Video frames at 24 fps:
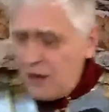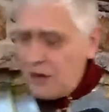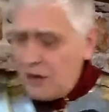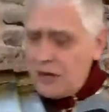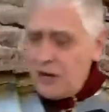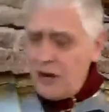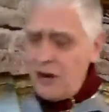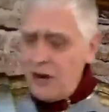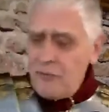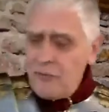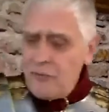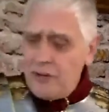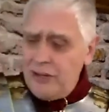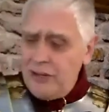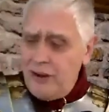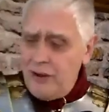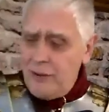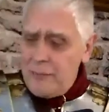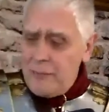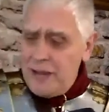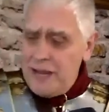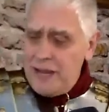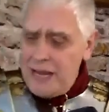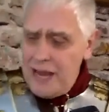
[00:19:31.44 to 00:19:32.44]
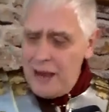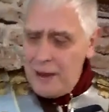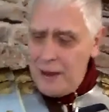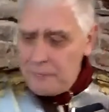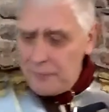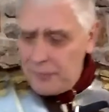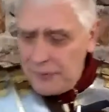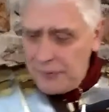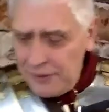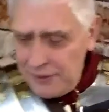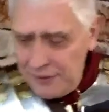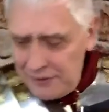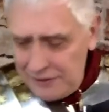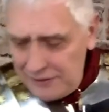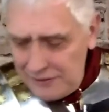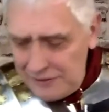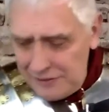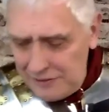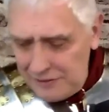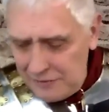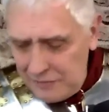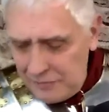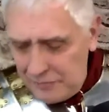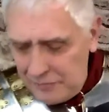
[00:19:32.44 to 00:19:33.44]
can't relight me lamp
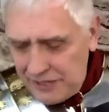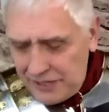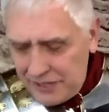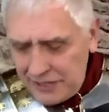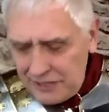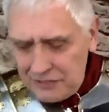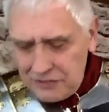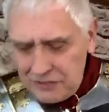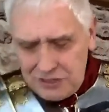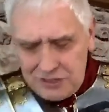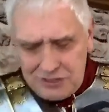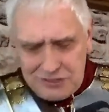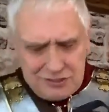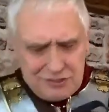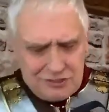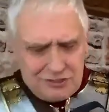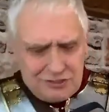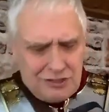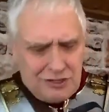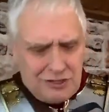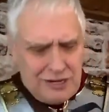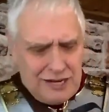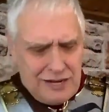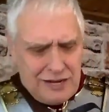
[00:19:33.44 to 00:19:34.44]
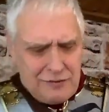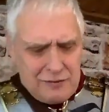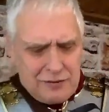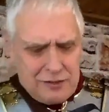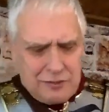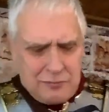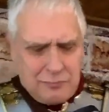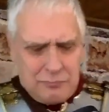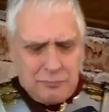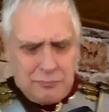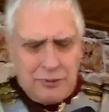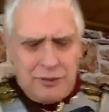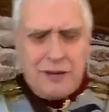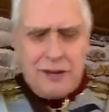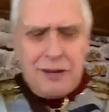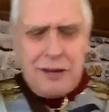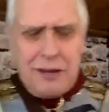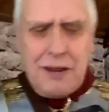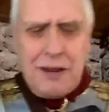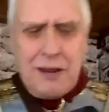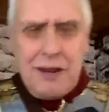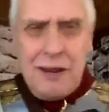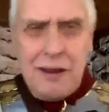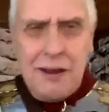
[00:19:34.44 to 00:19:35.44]
because it's gone out
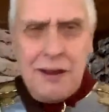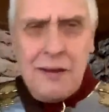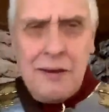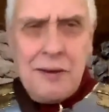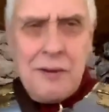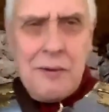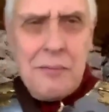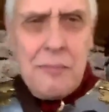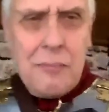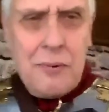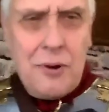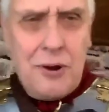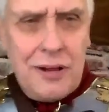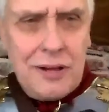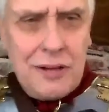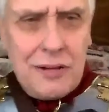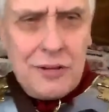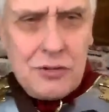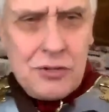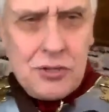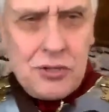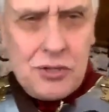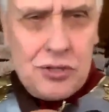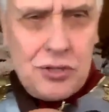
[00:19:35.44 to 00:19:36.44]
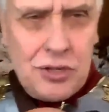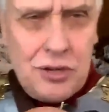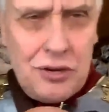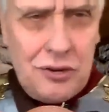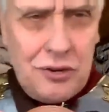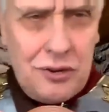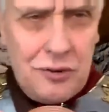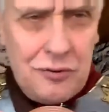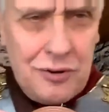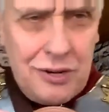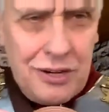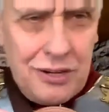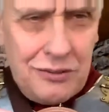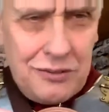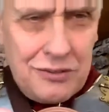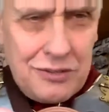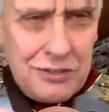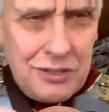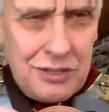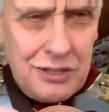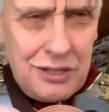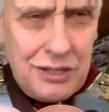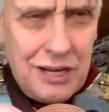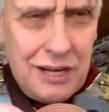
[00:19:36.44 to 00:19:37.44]
completely, but I can show you what it looks
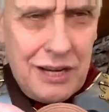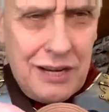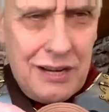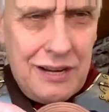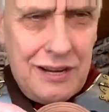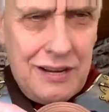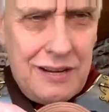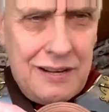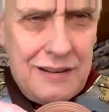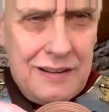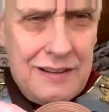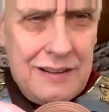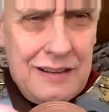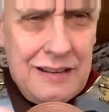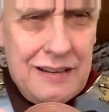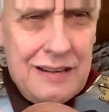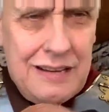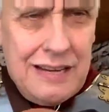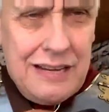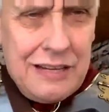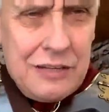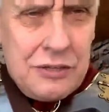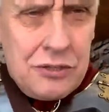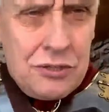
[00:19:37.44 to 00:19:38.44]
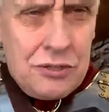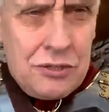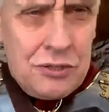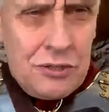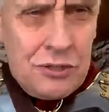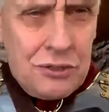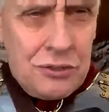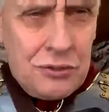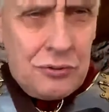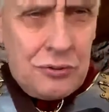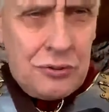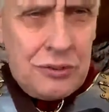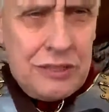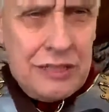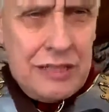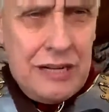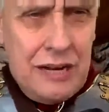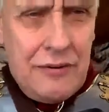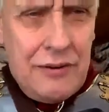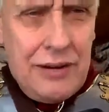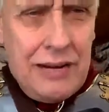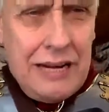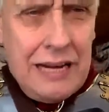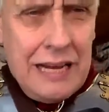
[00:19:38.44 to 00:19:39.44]
like. It's just
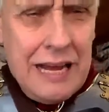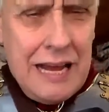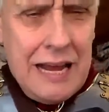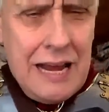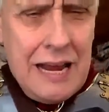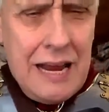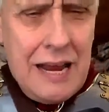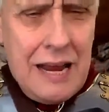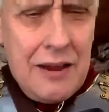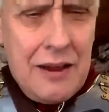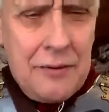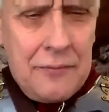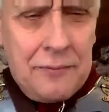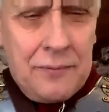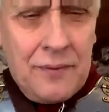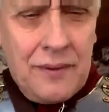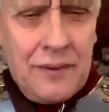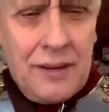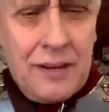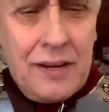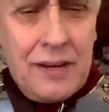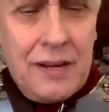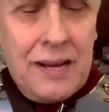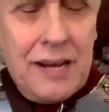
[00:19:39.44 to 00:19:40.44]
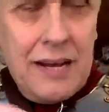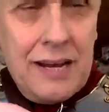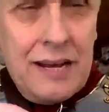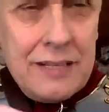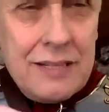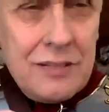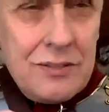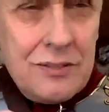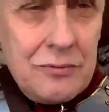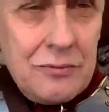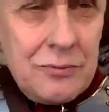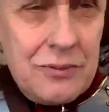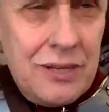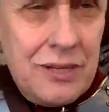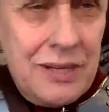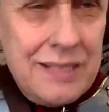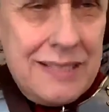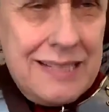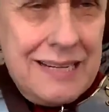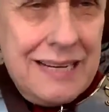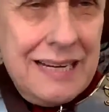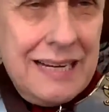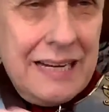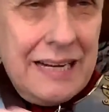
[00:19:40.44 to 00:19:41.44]
ordinary clay and it has some nice
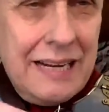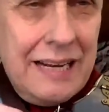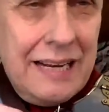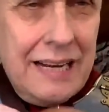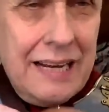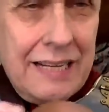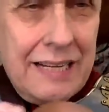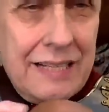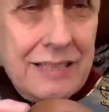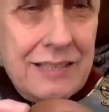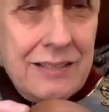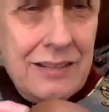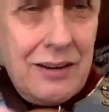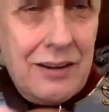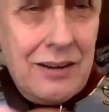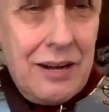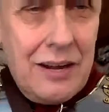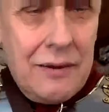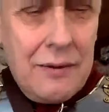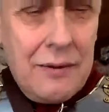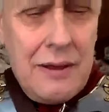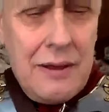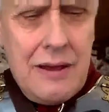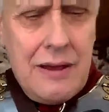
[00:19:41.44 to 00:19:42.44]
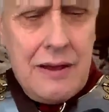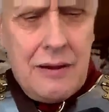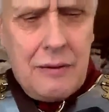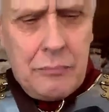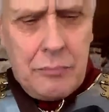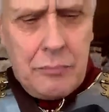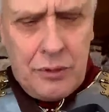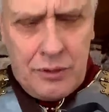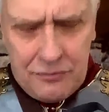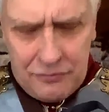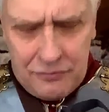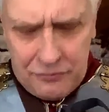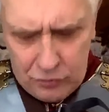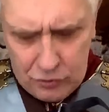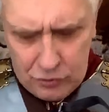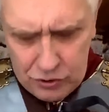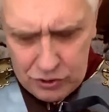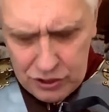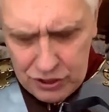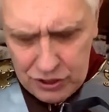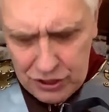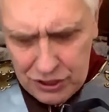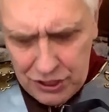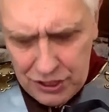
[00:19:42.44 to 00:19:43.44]
gladiators on it, but
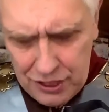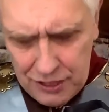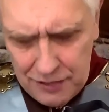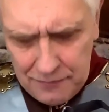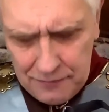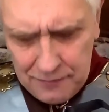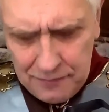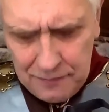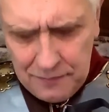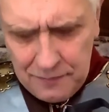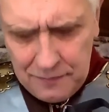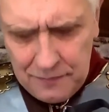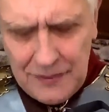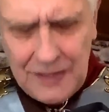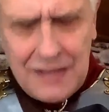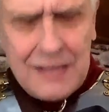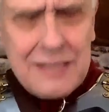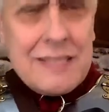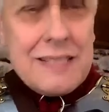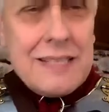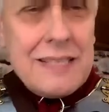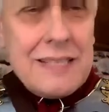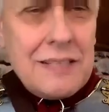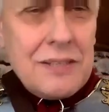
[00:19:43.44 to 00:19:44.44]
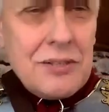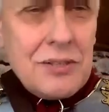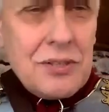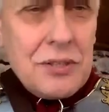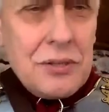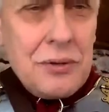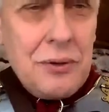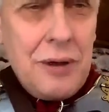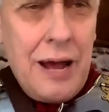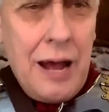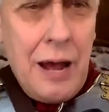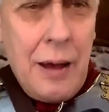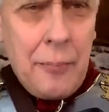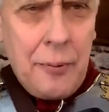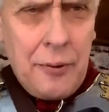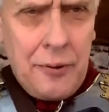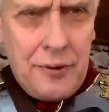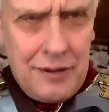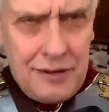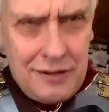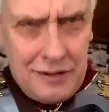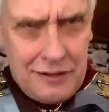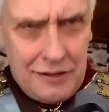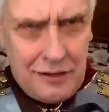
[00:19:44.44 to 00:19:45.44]
unfortunately, as things do happen,
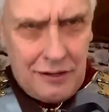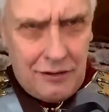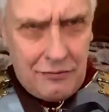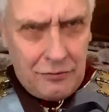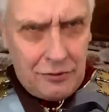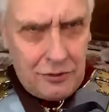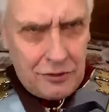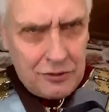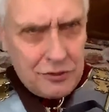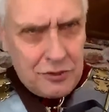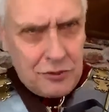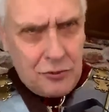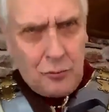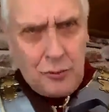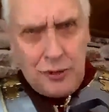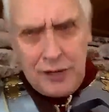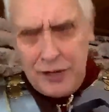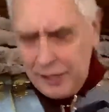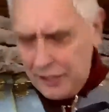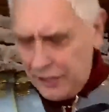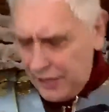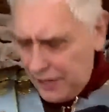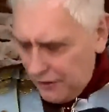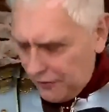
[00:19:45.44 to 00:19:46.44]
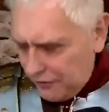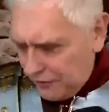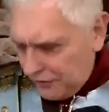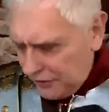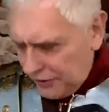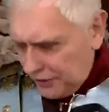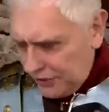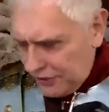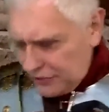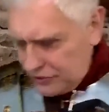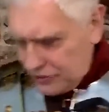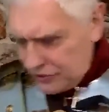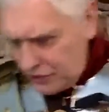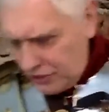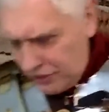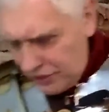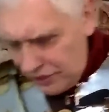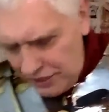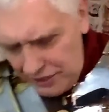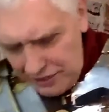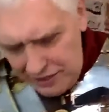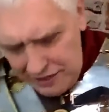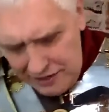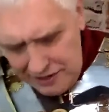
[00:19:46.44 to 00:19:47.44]
I've lost the wick down on the
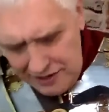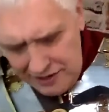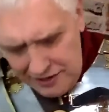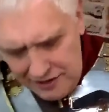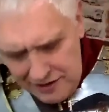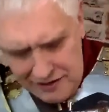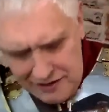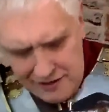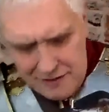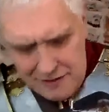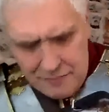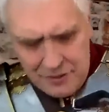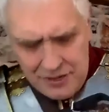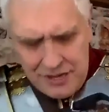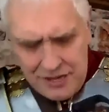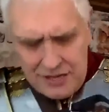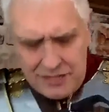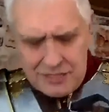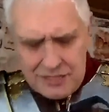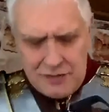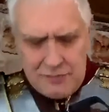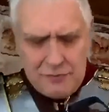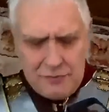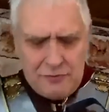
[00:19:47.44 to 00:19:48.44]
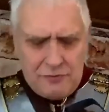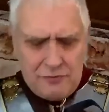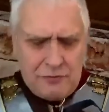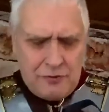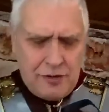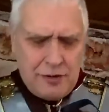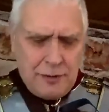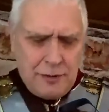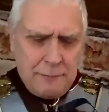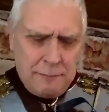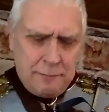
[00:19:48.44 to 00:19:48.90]
inside. But here's something for you.